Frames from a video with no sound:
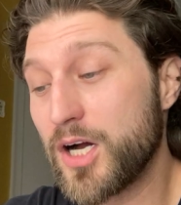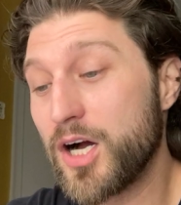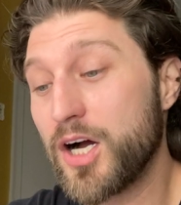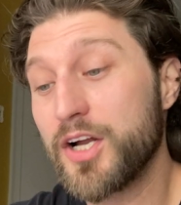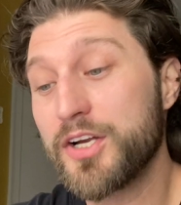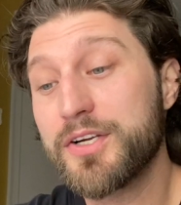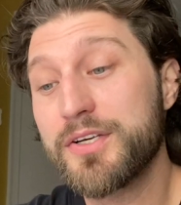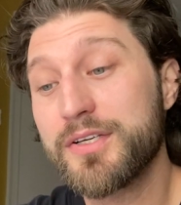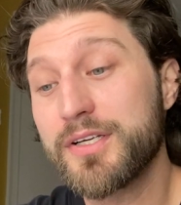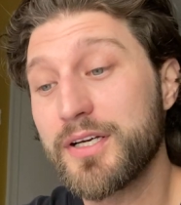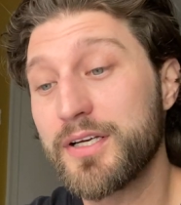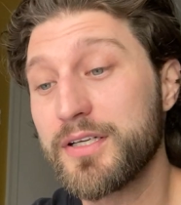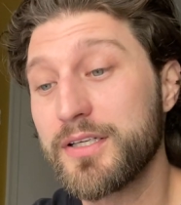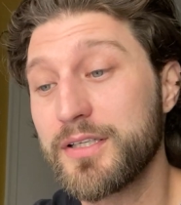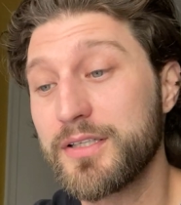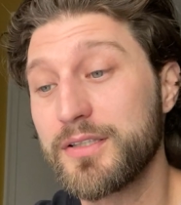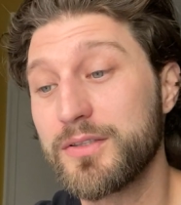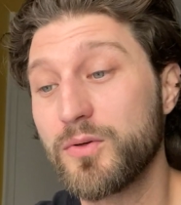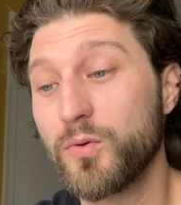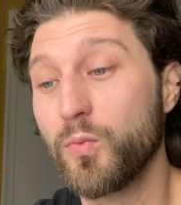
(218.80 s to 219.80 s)

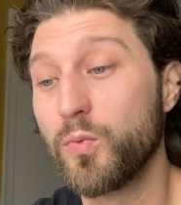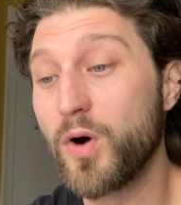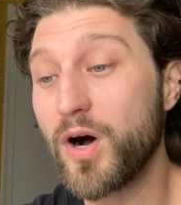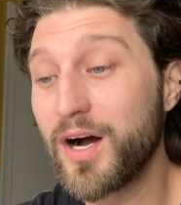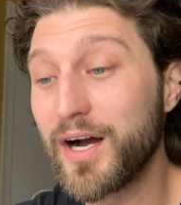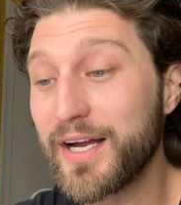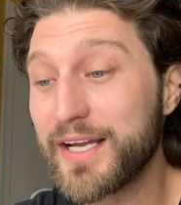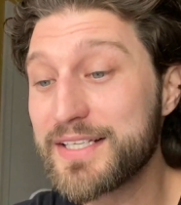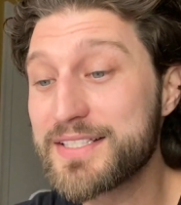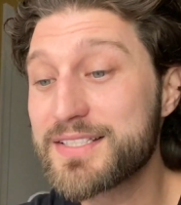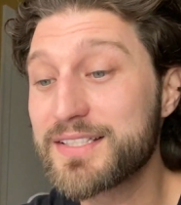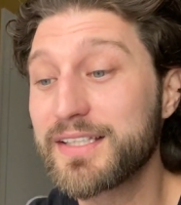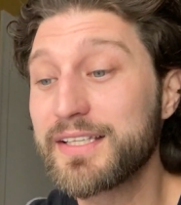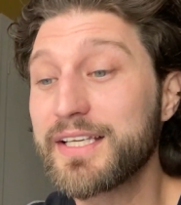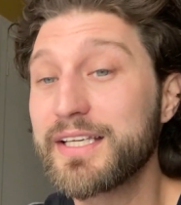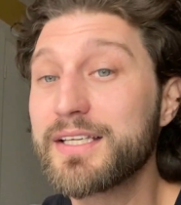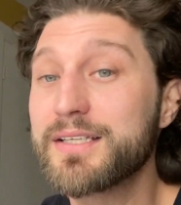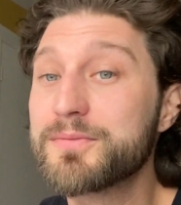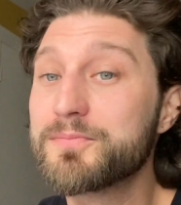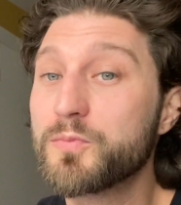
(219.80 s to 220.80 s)

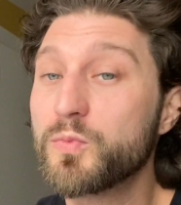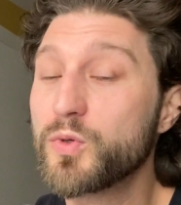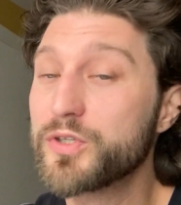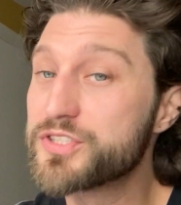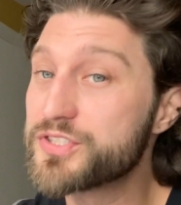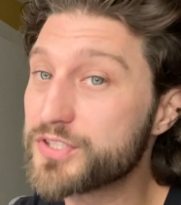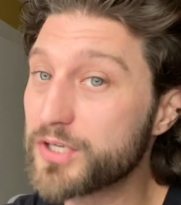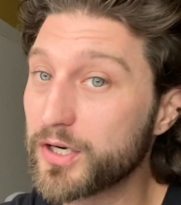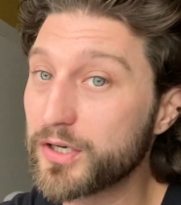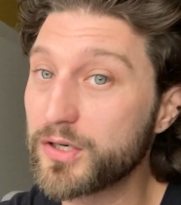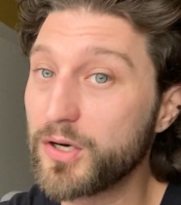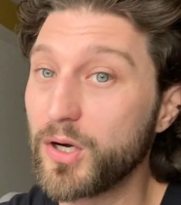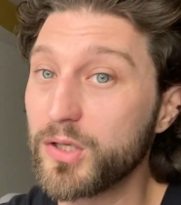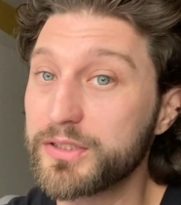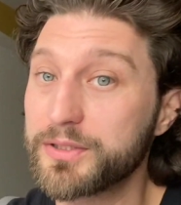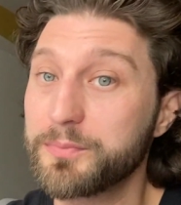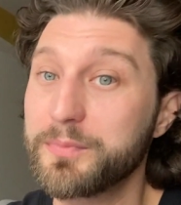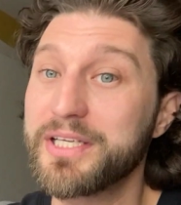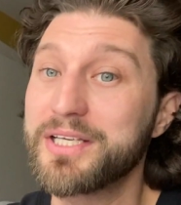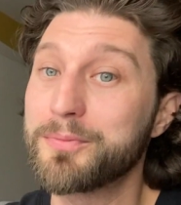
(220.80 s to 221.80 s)
unwisely would start
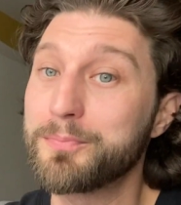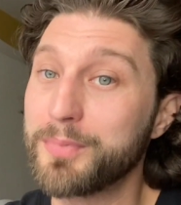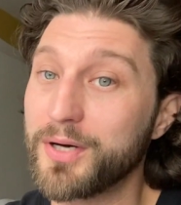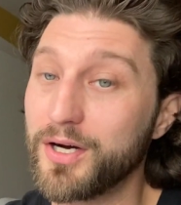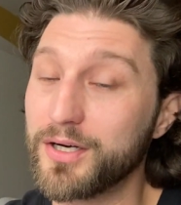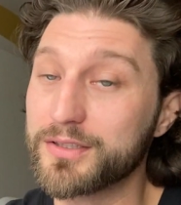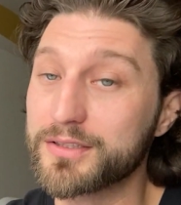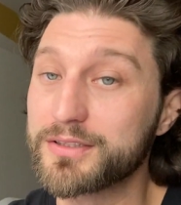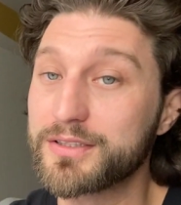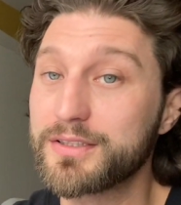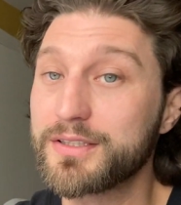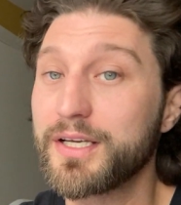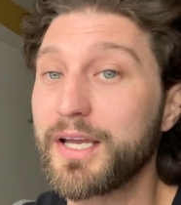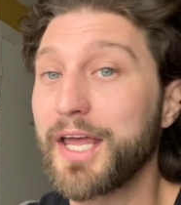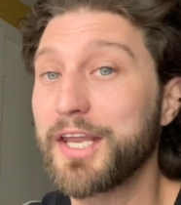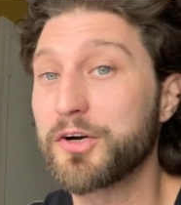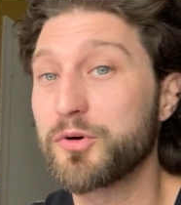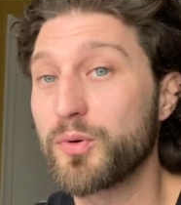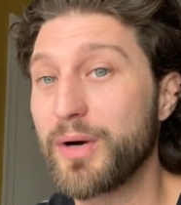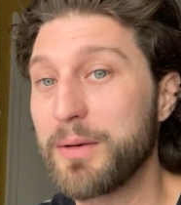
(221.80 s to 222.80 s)
calling me a punk
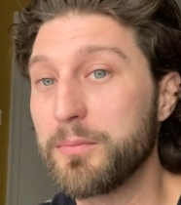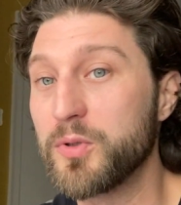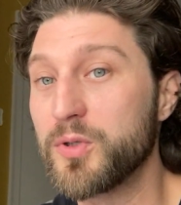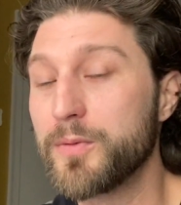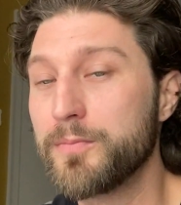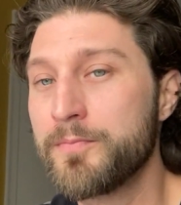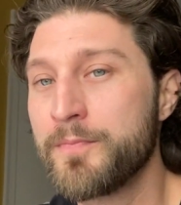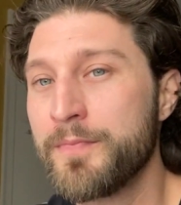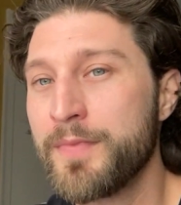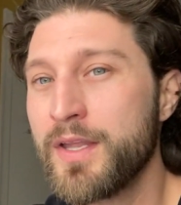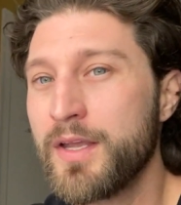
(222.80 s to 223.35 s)
and a rebel.